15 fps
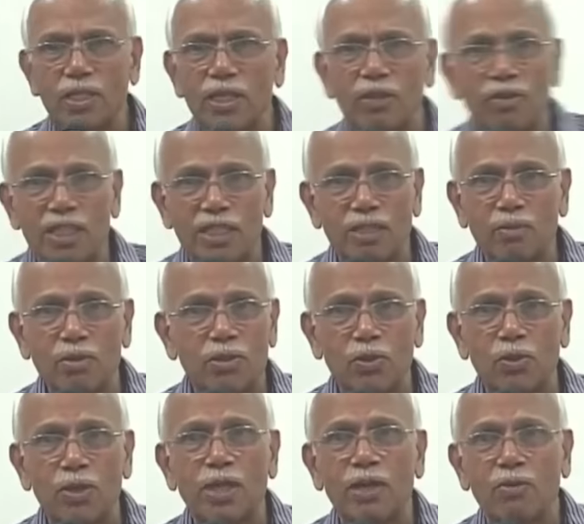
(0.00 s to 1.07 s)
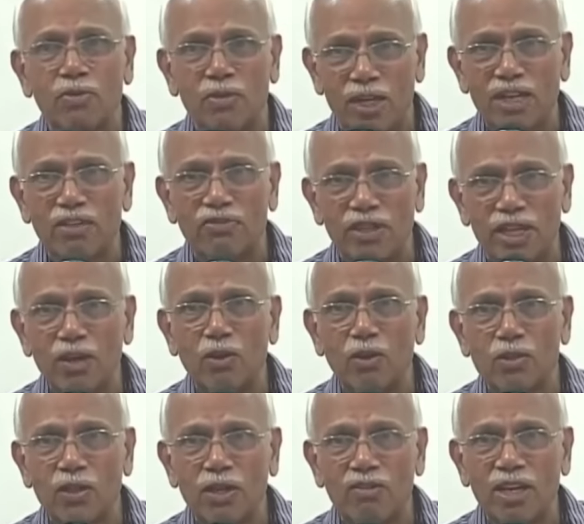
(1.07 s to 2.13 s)
that vegetables don't have life, they
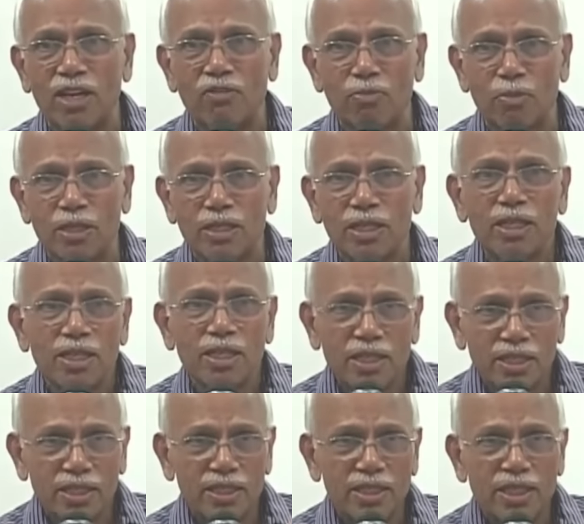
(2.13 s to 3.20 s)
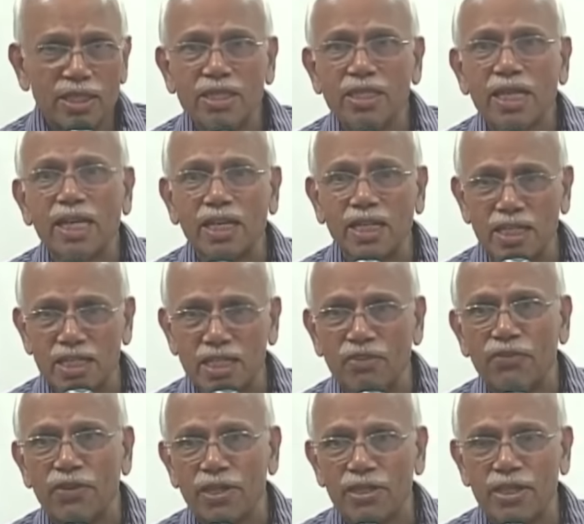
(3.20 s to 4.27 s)
also have life, but the cycle is
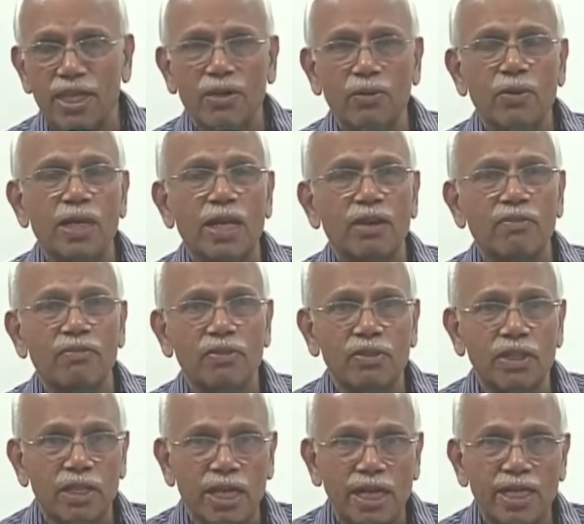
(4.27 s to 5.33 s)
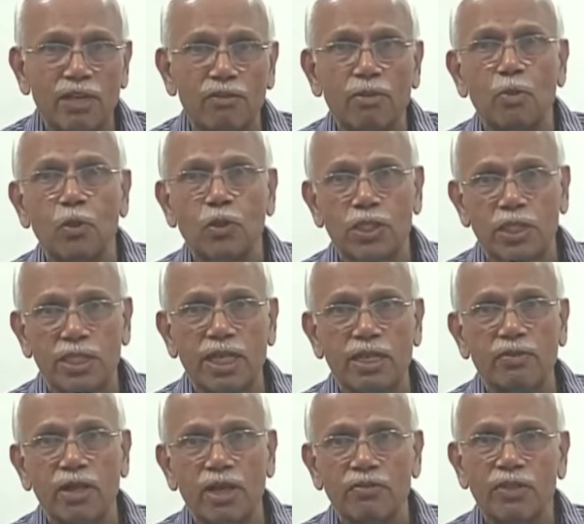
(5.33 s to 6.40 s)
different. They don't have the kind of emotions that
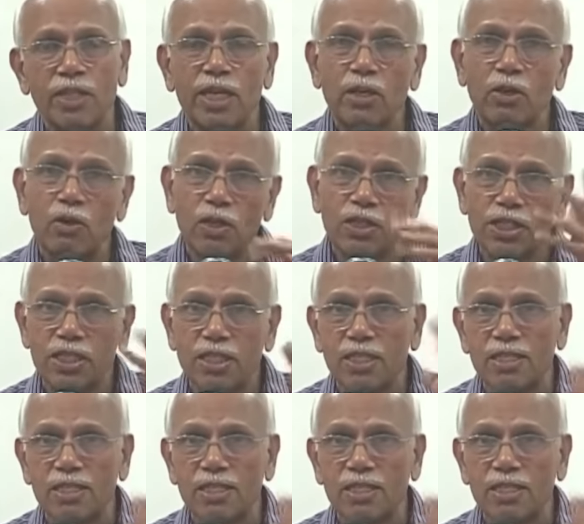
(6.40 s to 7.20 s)
we have. Their consciousness